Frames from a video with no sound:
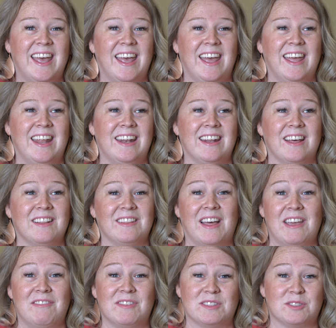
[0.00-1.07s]
and
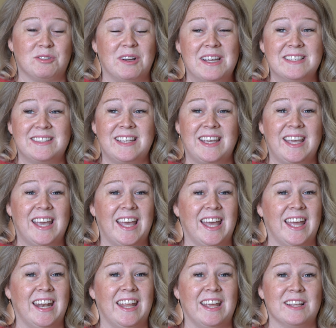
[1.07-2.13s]
life is crazy,
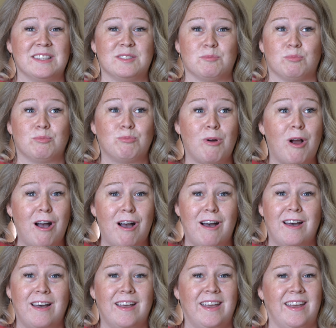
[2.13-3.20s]
and it's
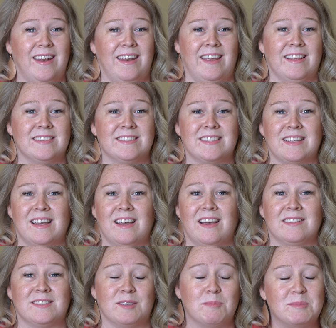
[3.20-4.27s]
raw, and it's
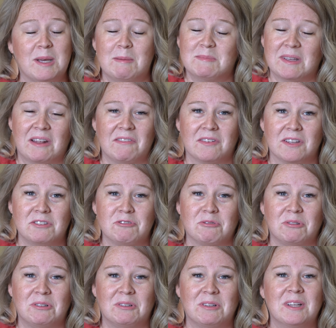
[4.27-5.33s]
sometimes out of
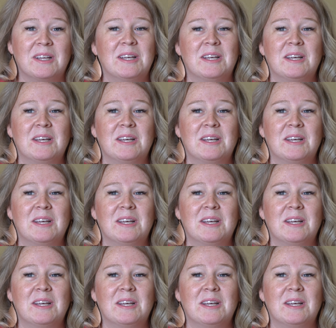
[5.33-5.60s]
control.